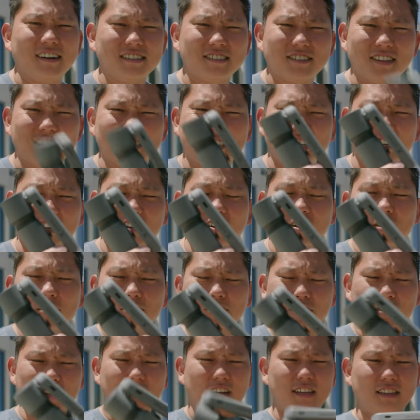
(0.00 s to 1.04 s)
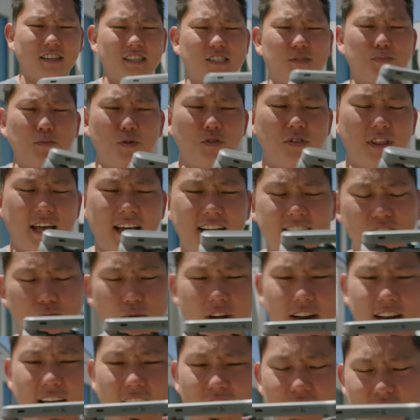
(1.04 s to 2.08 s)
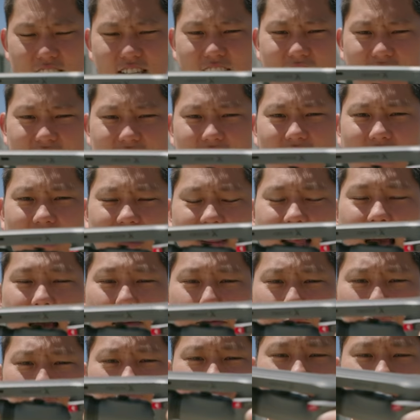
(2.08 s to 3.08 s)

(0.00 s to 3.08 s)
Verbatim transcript: right, so let's take a closer look at the Smooth X. Right now it's in its collapsed